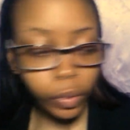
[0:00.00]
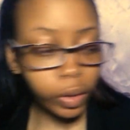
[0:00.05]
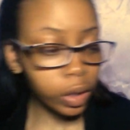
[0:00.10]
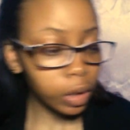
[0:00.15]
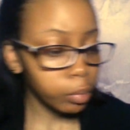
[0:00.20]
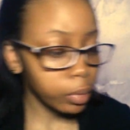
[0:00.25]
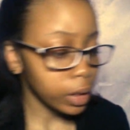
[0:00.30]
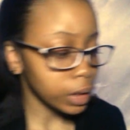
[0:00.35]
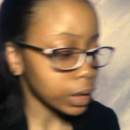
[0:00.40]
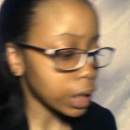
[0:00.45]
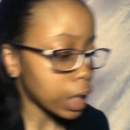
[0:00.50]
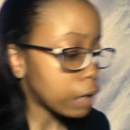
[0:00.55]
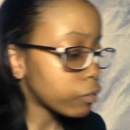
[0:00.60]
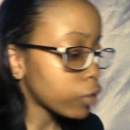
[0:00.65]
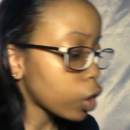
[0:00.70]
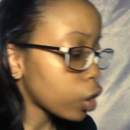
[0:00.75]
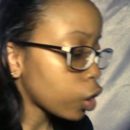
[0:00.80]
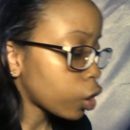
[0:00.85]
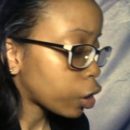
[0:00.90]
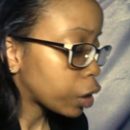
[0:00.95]
quickly because I have
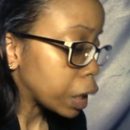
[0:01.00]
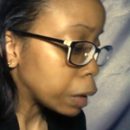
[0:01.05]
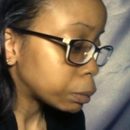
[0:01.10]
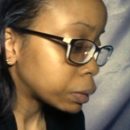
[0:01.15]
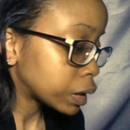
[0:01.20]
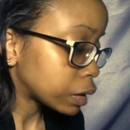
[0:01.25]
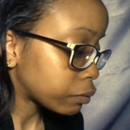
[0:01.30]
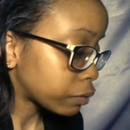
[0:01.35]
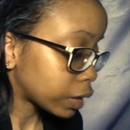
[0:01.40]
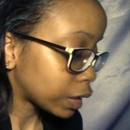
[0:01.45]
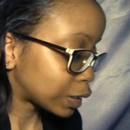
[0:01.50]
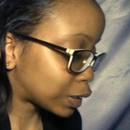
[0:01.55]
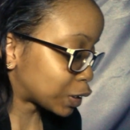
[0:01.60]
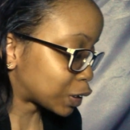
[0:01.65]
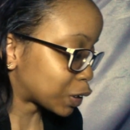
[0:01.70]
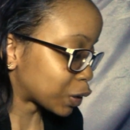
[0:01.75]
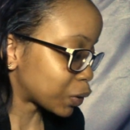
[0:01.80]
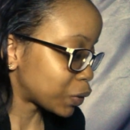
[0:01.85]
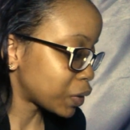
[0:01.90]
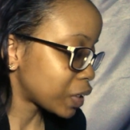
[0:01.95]
a crap ton of things to
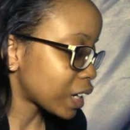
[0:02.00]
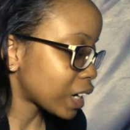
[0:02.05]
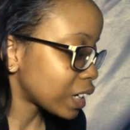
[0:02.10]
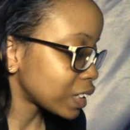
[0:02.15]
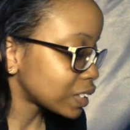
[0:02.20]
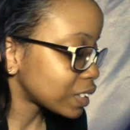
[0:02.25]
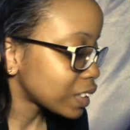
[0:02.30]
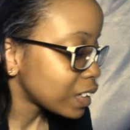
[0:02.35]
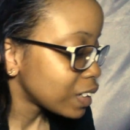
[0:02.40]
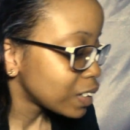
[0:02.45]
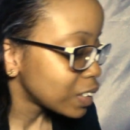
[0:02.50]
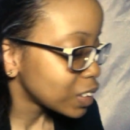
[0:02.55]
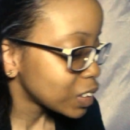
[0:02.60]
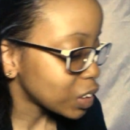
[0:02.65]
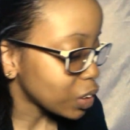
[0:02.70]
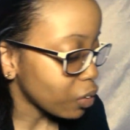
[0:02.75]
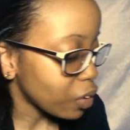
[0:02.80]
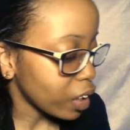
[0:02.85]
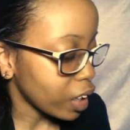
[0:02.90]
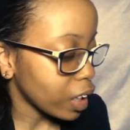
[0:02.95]
show you guys.
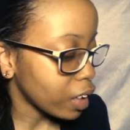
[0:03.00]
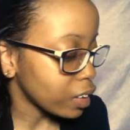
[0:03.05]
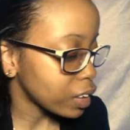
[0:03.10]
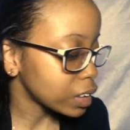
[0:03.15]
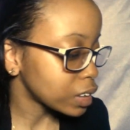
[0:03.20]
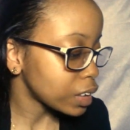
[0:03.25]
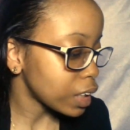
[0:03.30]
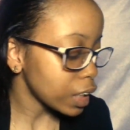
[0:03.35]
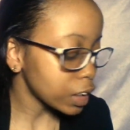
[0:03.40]
So, okay, this